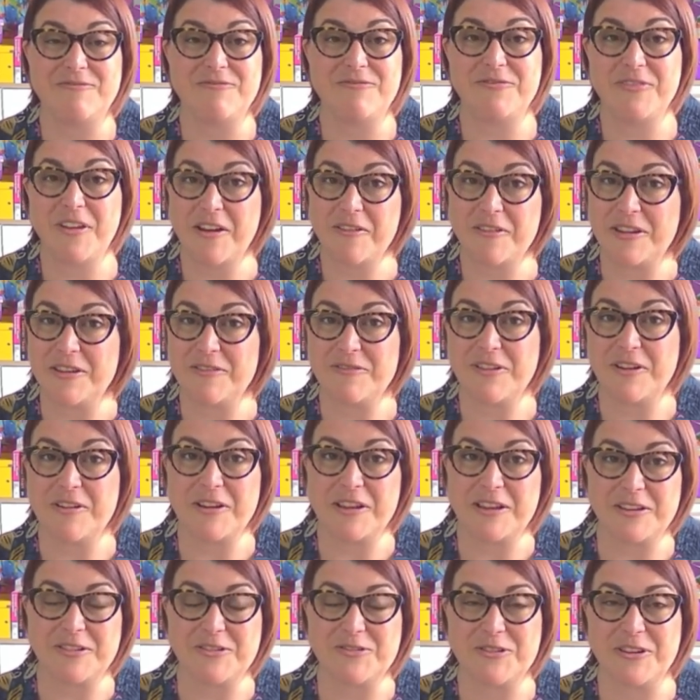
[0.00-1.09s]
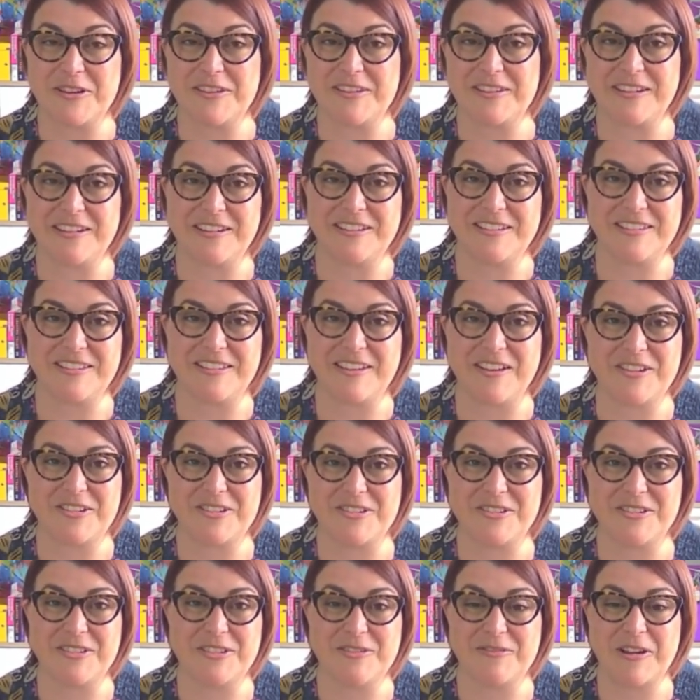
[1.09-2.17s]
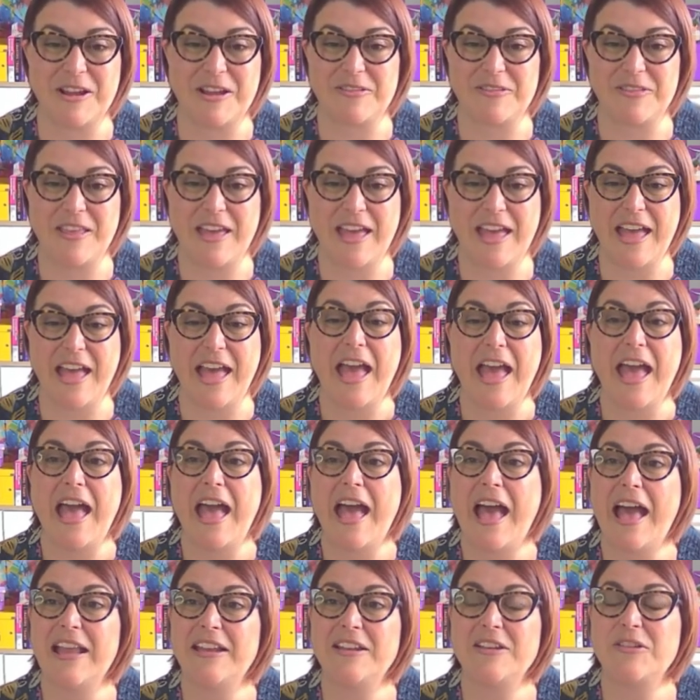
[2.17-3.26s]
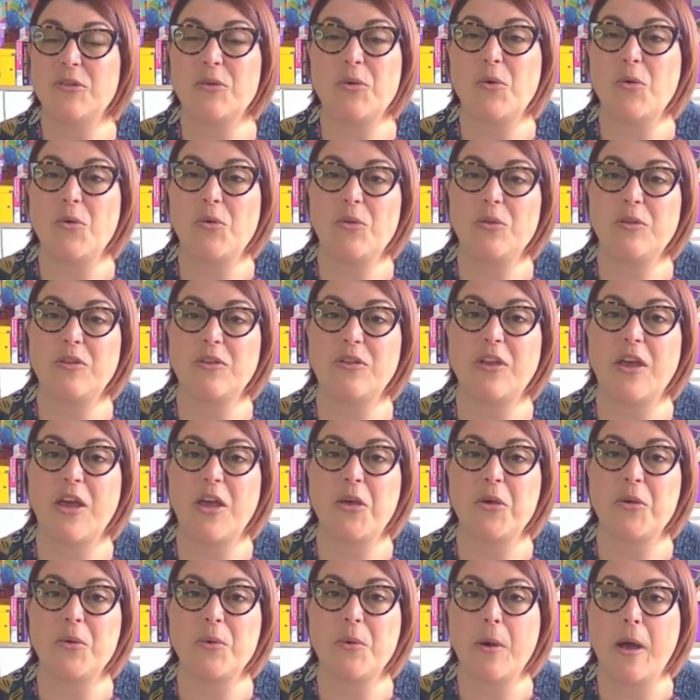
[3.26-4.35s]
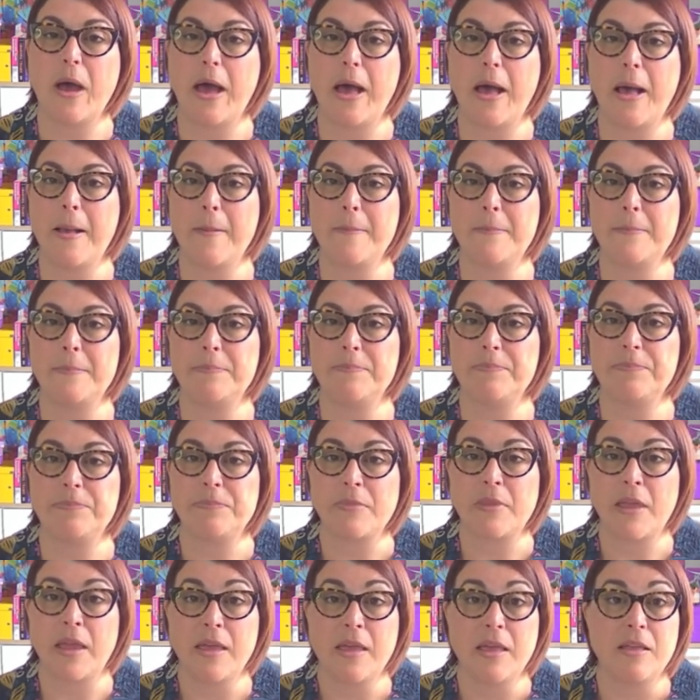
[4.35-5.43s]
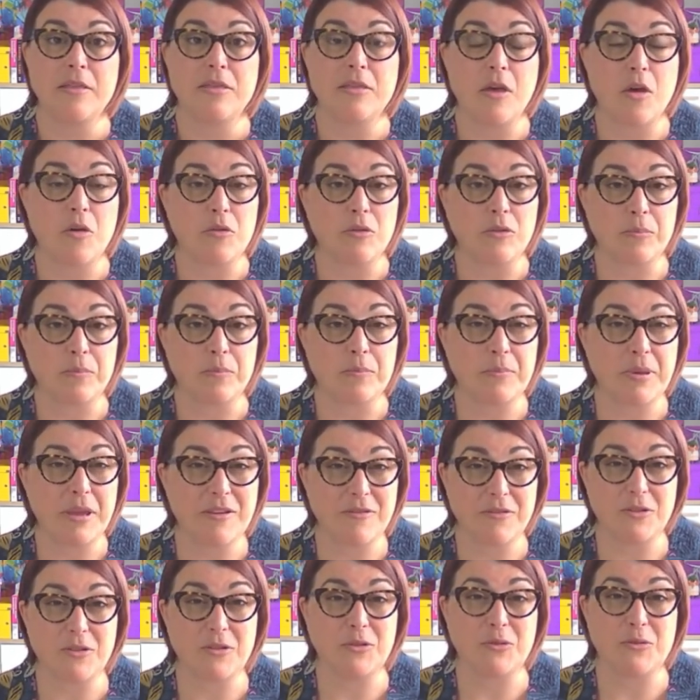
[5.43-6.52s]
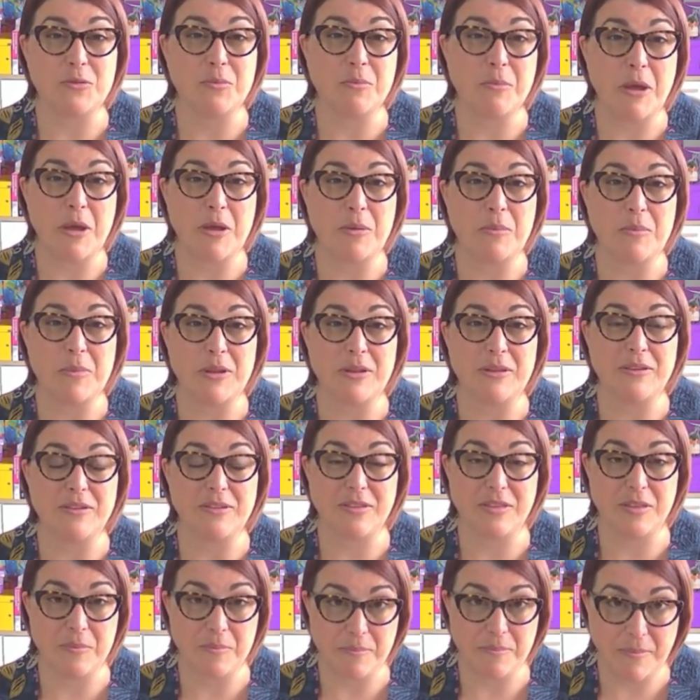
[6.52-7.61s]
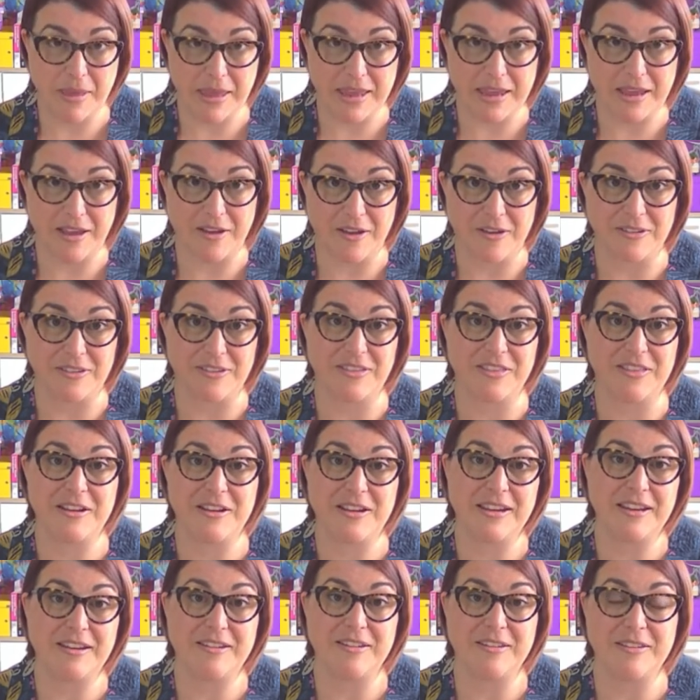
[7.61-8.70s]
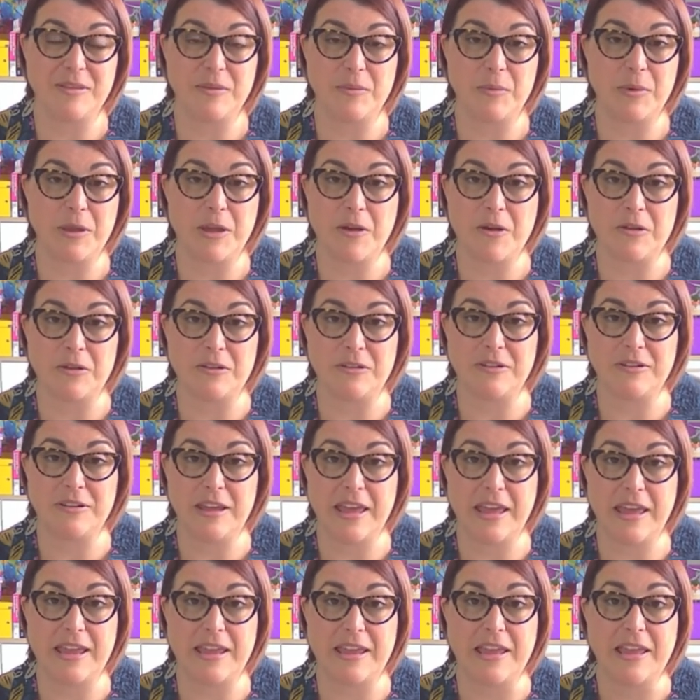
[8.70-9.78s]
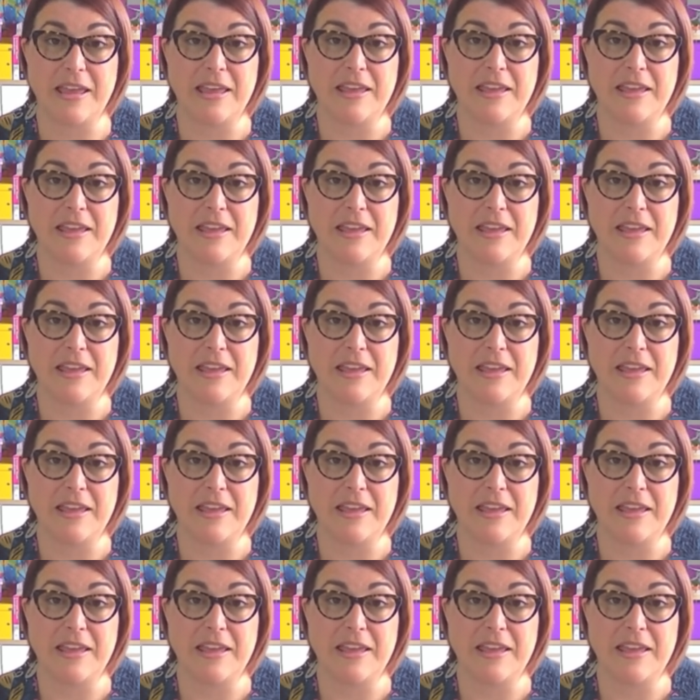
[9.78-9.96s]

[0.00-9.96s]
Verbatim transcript: very, very interesting discussions around that, and also um, those pivotal moments that make us the leaders that we are today.